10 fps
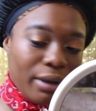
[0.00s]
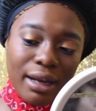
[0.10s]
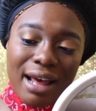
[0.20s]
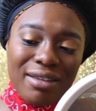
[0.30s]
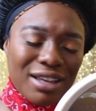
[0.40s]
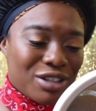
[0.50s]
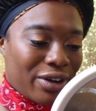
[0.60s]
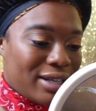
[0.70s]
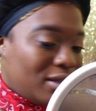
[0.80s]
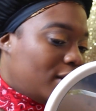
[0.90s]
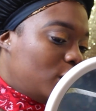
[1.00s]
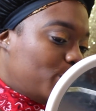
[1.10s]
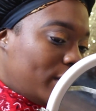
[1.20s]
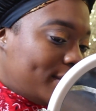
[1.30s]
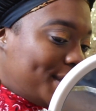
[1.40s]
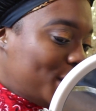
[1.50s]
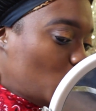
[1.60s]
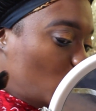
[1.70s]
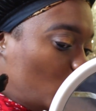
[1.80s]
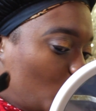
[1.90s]
but I think it's crazy that these
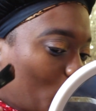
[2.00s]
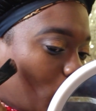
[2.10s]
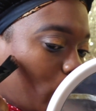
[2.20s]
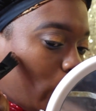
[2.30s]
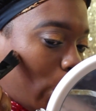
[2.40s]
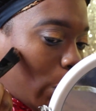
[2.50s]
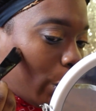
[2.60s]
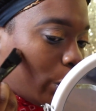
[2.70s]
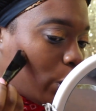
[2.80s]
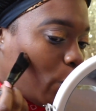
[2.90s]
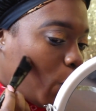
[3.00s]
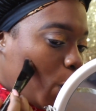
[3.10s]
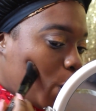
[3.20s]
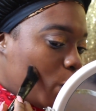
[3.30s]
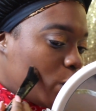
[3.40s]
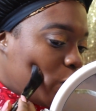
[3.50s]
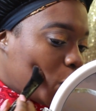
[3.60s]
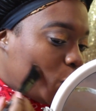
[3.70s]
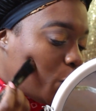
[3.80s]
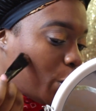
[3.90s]
places require so many years of
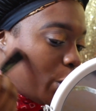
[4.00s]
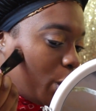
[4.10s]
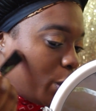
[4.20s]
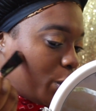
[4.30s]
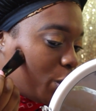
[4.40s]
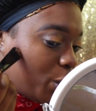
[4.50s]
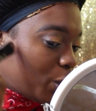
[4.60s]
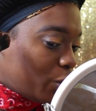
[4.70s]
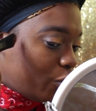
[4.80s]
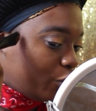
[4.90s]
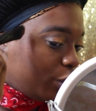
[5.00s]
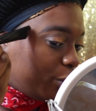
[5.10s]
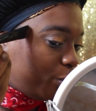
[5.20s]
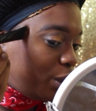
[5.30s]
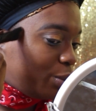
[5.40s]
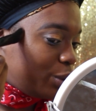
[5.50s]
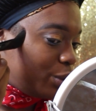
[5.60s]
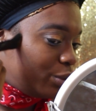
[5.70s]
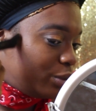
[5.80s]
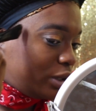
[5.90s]
experience for people
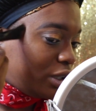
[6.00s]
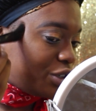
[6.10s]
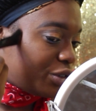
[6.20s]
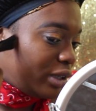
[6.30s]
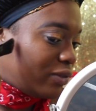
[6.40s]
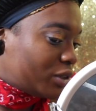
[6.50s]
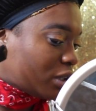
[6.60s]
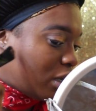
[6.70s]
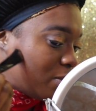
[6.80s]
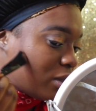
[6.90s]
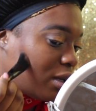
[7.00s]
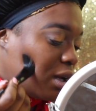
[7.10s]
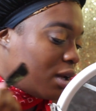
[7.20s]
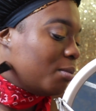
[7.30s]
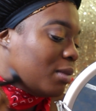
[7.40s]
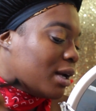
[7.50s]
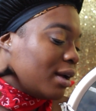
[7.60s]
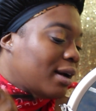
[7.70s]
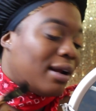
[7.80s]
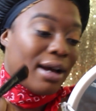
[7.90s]
in entry-level jobs. Like, my
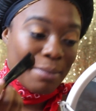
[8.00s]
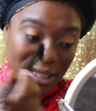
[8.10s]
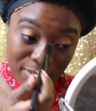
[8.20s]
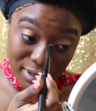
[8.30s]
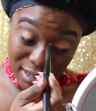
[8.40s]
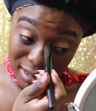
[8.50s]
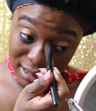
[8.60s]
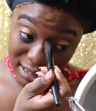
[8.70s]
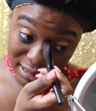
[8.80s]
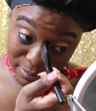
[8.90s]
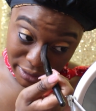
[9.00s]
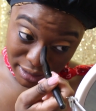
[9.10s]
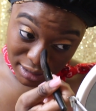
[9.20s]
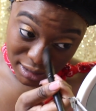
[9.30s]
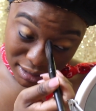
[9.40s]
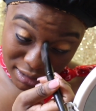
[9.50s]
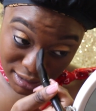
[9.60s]
God, how am I supposed to get this experience?